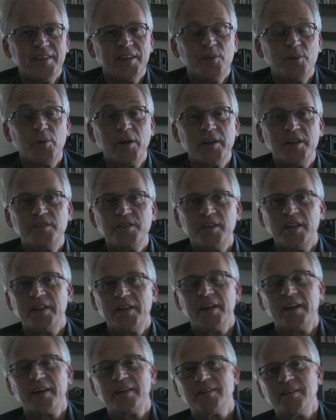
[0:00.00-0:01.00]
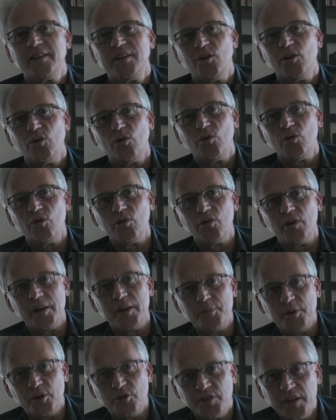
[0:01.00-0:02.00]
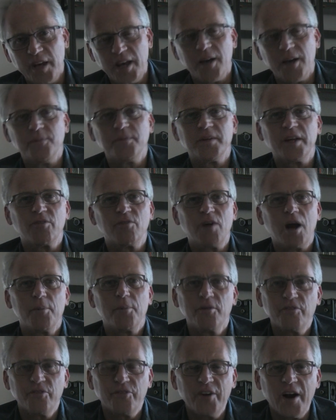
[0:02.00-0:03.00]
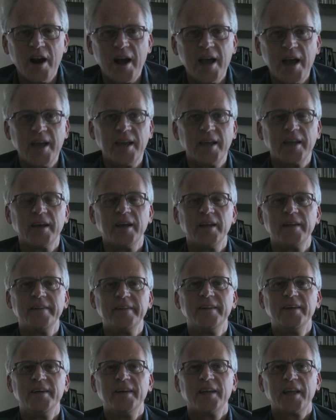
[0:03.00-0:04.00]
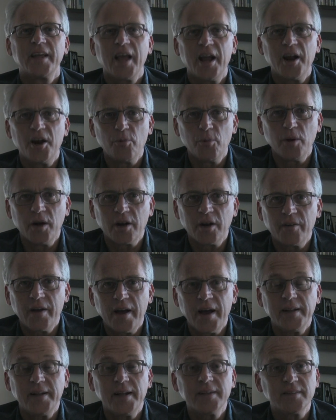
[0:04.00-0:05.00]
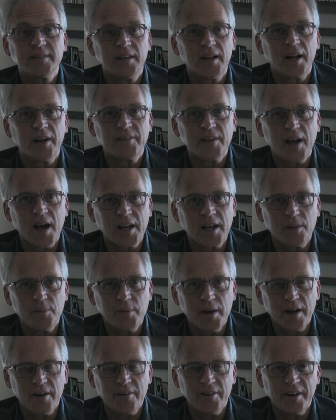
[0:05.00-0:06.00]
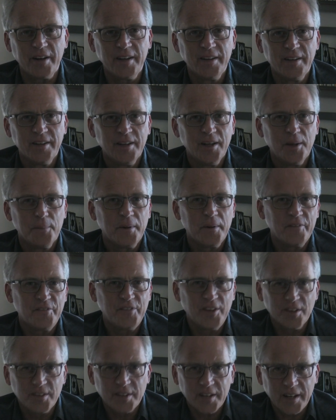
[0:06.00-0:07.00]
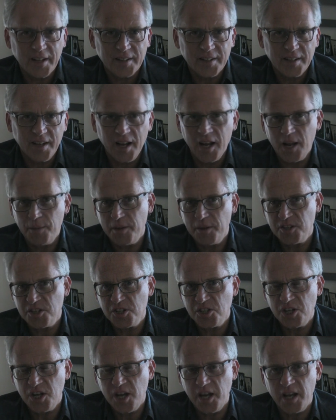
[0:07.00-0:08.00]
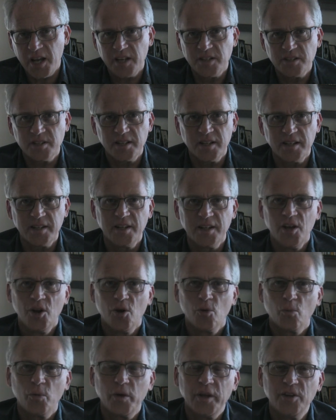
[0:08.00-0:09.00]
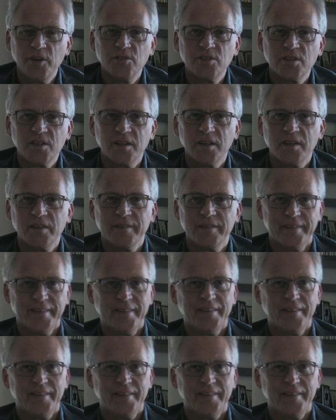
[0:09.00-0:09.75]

When you see things in old in museums like Robert Frank and Garry Winogrand, that's a lot of documentary. But it feels like a time has changed, and we used to,